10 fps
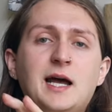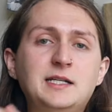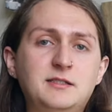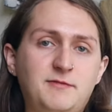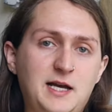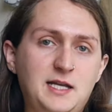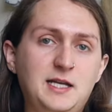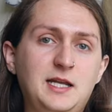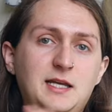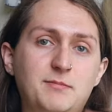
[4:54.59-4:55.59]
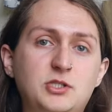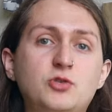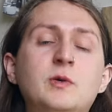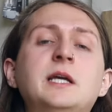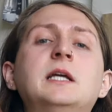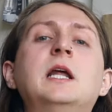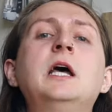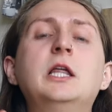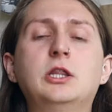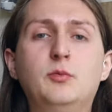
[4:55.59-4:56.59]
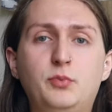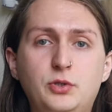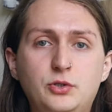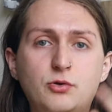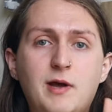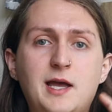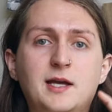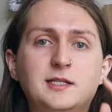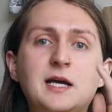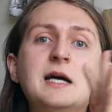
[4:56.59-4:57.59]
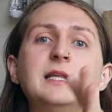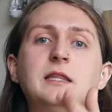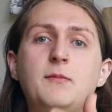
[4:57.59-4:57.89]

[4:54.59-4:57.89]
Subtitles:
I divided between the blue and the